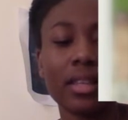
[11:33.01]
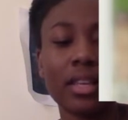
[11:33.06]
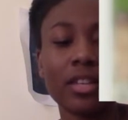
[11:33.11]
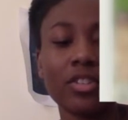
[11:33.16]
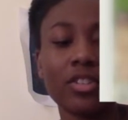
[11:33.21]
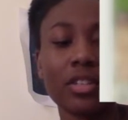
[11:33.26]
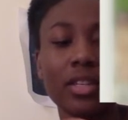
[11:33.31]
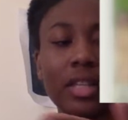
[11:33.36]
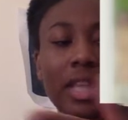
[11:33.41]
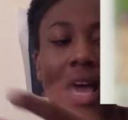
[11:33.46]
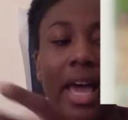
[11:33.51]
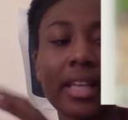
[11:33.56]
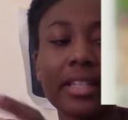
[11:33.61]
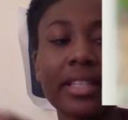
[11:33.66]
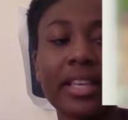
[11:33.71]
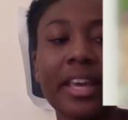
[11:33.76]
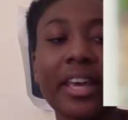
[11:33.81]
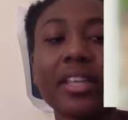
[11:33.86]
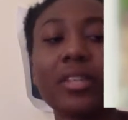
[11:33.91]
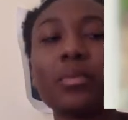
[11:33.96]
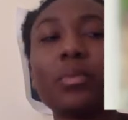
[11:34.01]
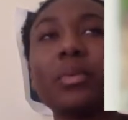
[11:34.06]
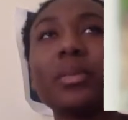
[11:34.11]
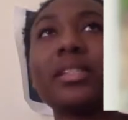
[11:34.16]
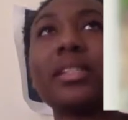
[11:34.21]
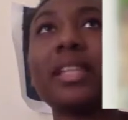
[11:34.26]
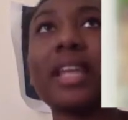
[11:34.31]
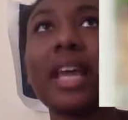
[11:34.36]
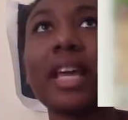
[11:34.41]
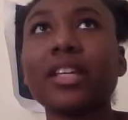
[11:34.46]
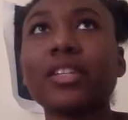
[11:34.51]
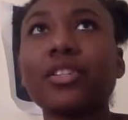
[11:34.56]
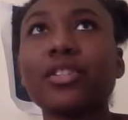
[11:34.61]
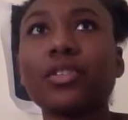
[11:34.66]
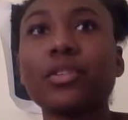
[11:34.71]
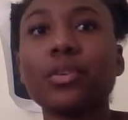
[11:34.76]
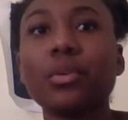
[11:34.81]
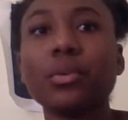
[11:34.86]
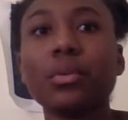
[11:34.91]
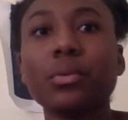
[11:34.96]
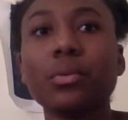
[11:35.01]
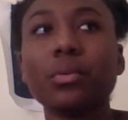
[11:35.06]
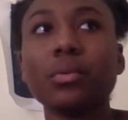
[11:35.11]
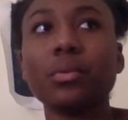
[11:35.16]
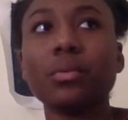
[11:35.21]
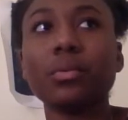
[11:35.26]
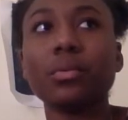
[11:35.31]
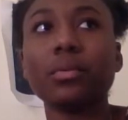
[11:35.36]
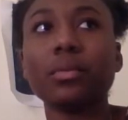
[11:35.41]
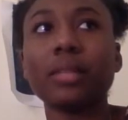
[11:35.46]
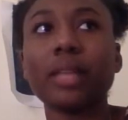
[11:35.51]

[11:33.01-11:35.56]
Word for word: And that text was next